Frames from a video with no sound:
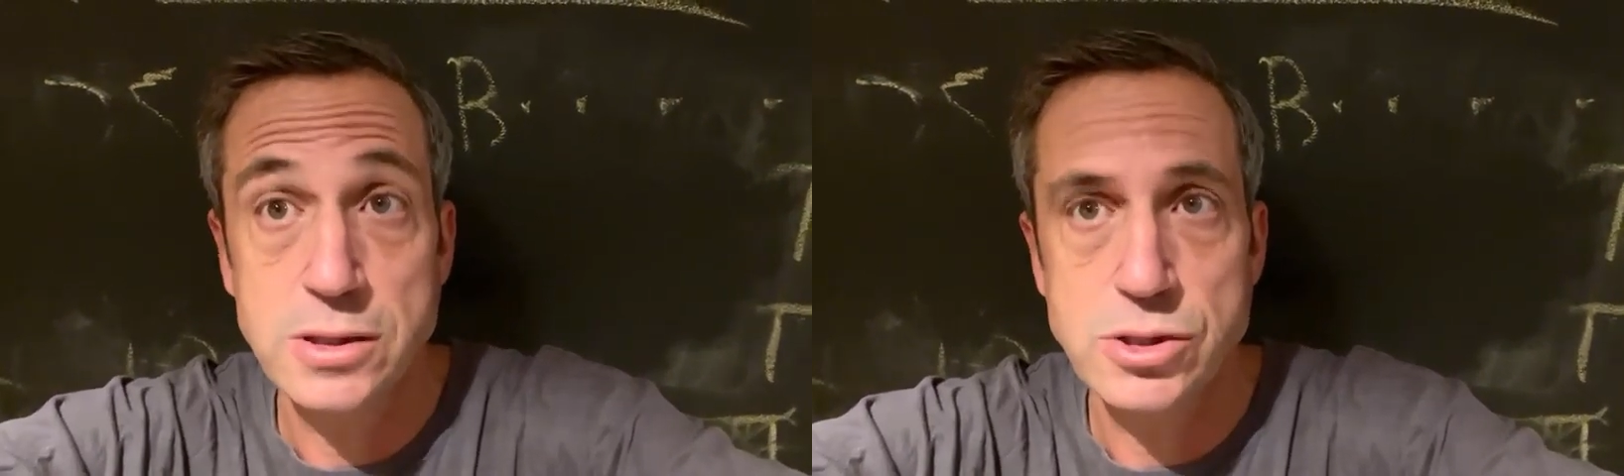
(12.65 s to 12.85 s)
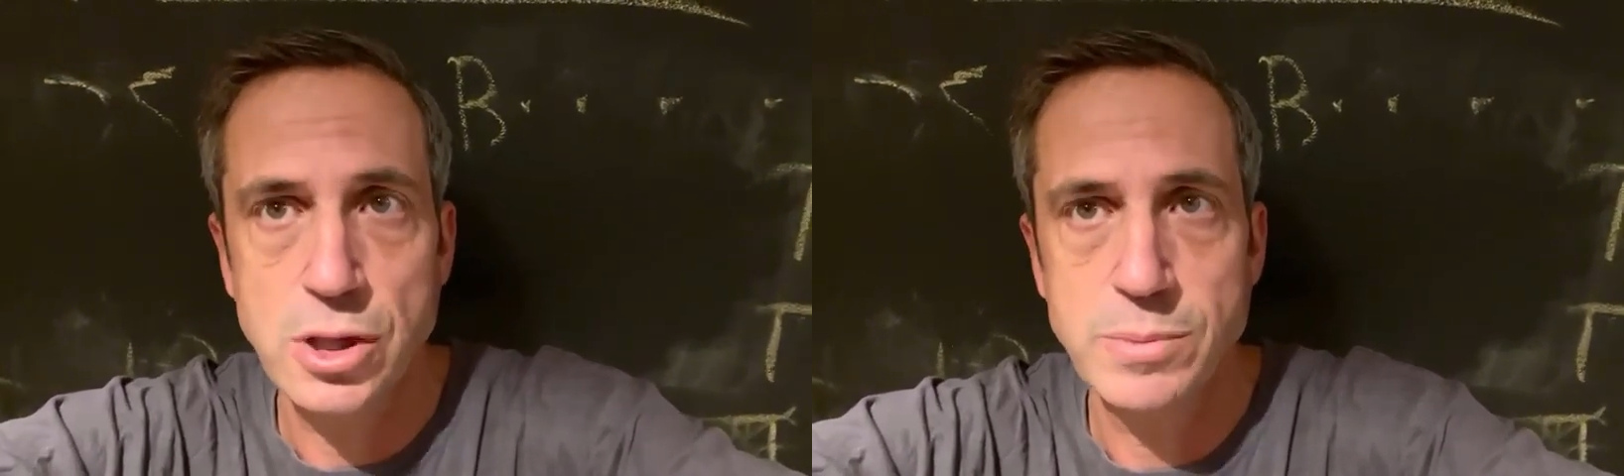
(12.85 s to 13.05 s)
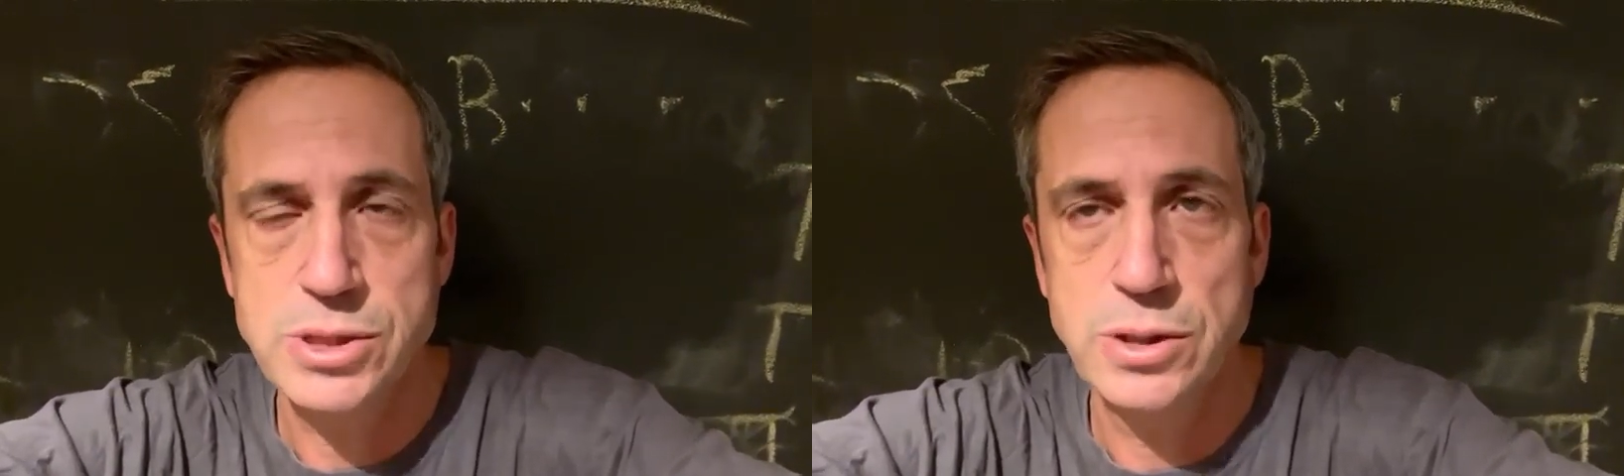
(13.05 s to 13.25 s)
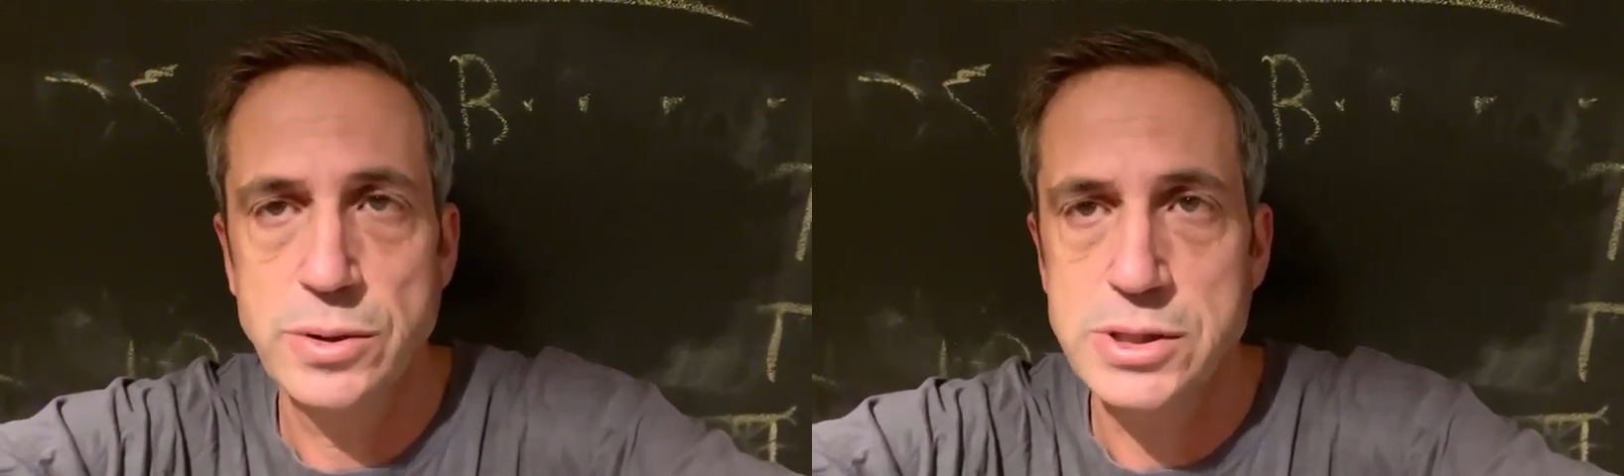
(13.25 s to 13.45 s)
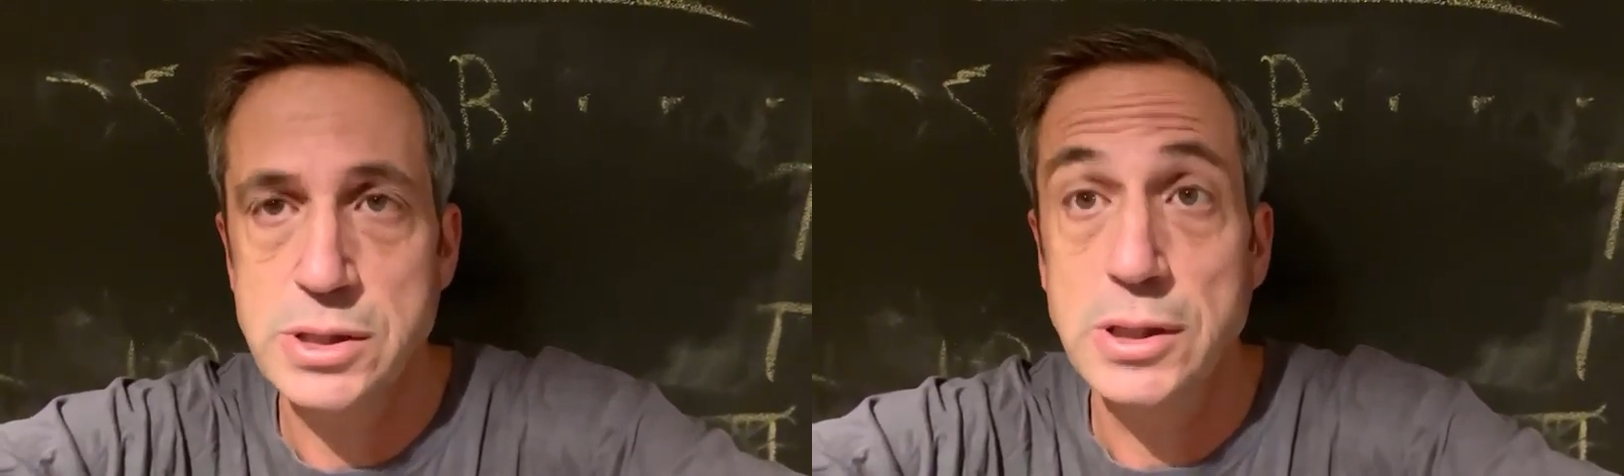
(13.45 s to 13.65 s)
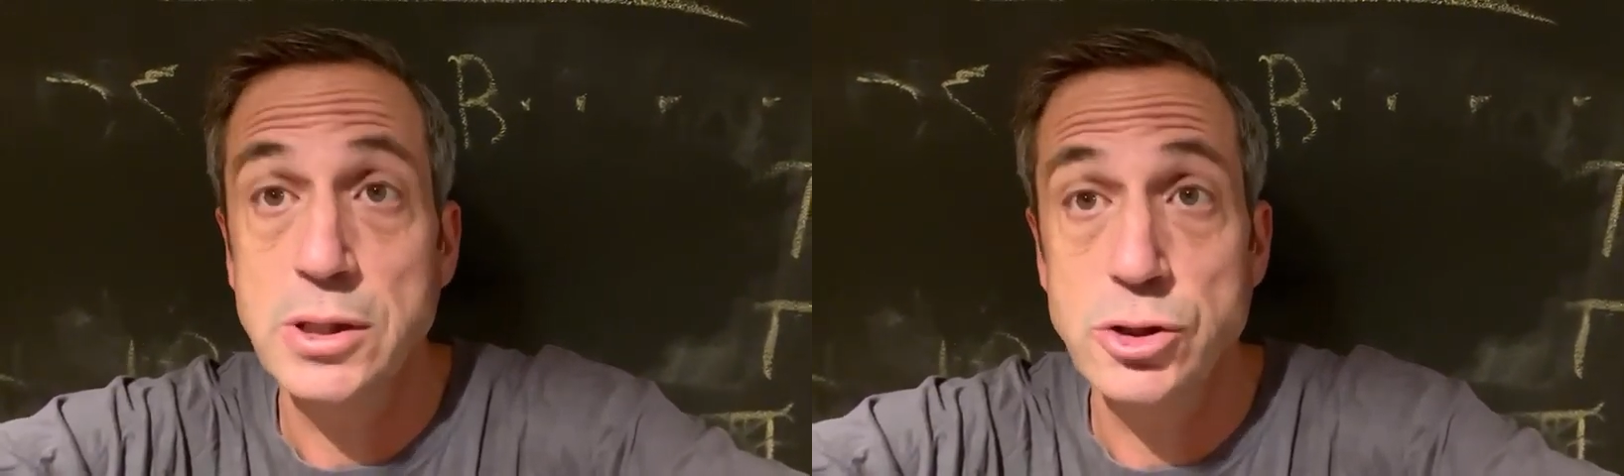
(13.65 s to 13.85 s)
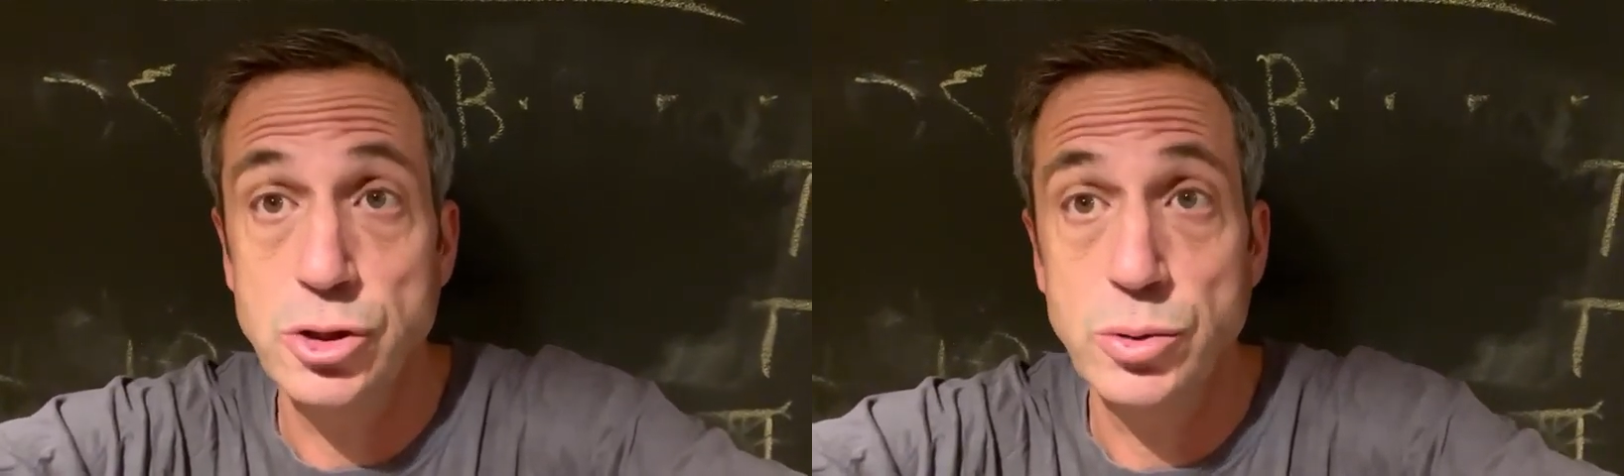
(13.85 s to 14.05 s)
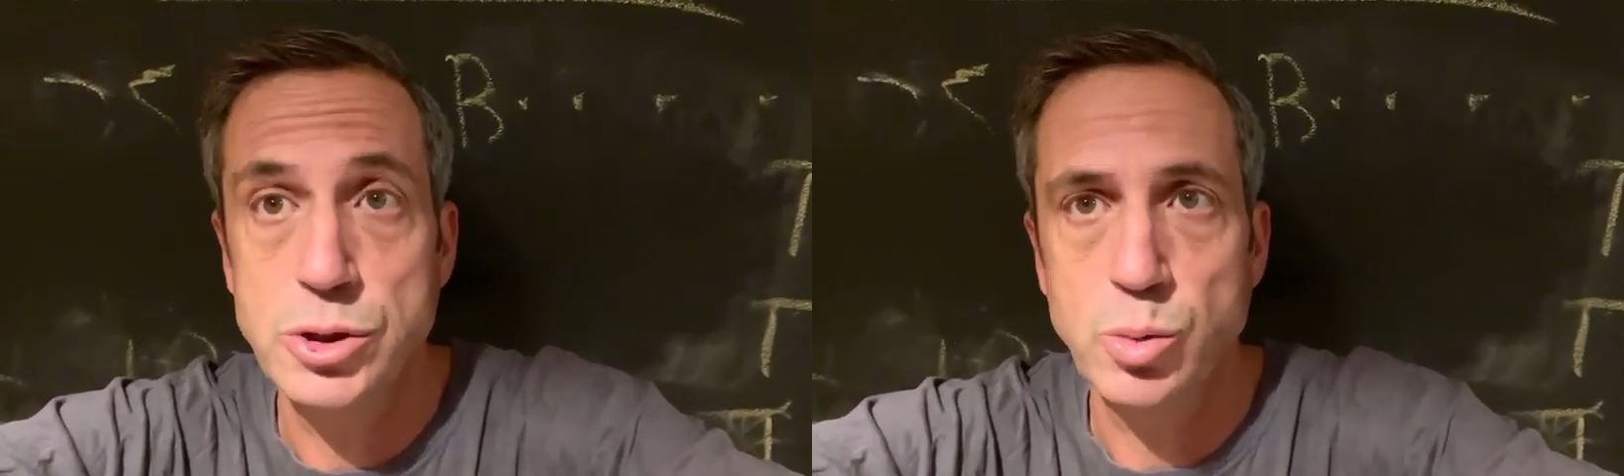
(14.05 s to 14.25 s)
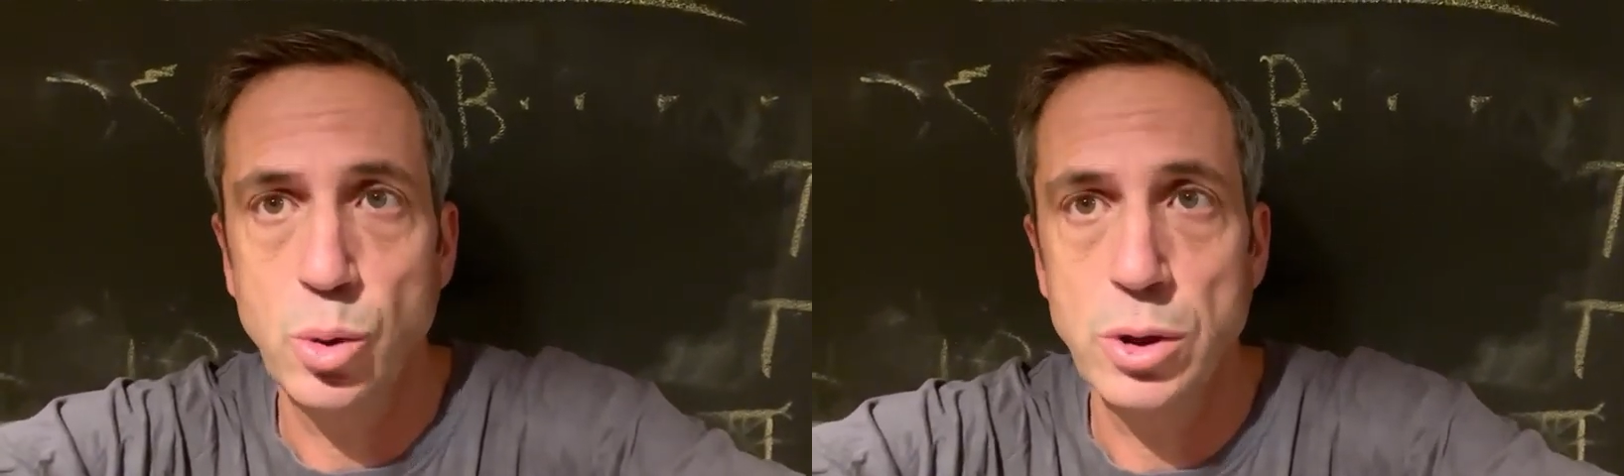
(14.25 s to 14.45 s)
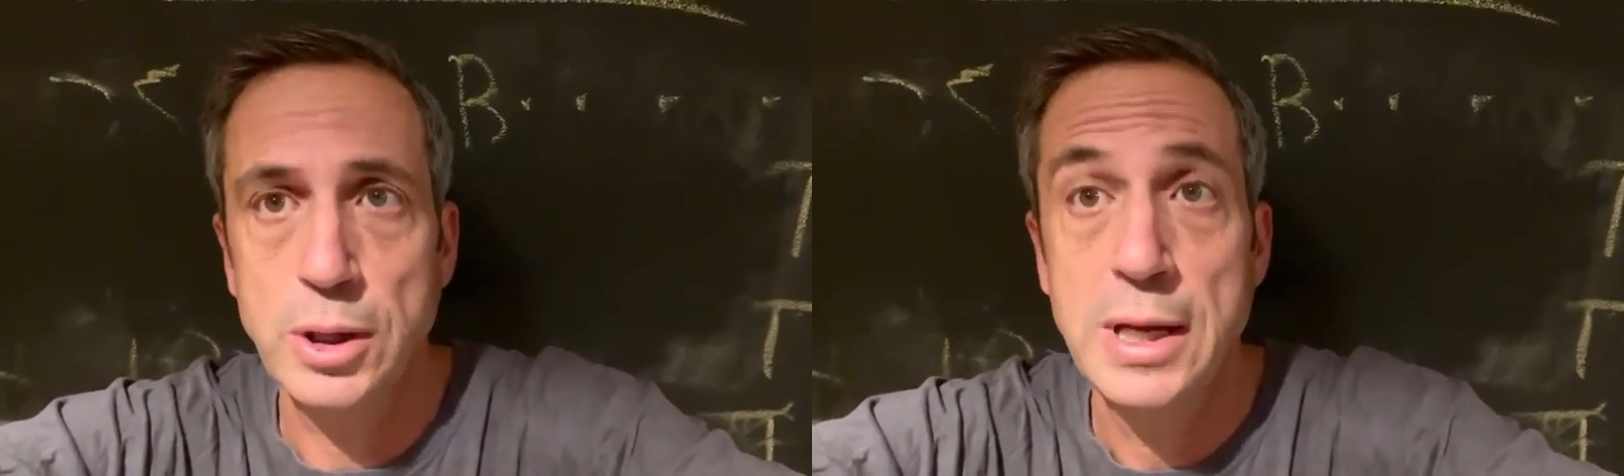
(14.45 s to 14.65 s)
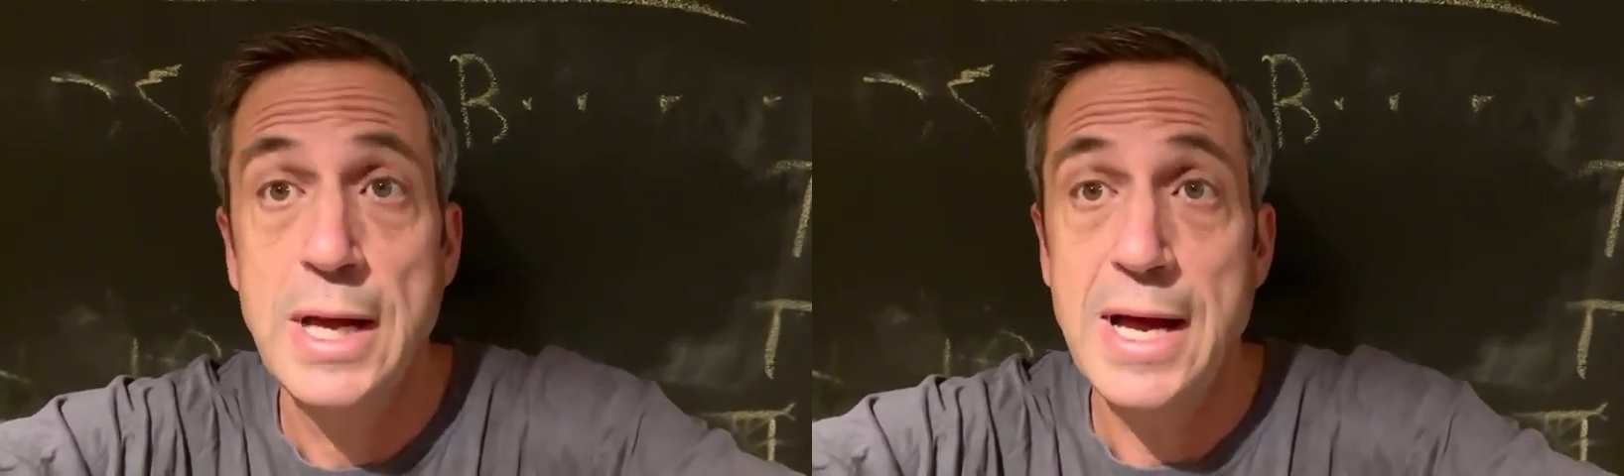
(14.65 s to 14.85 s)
job seriously, do his work,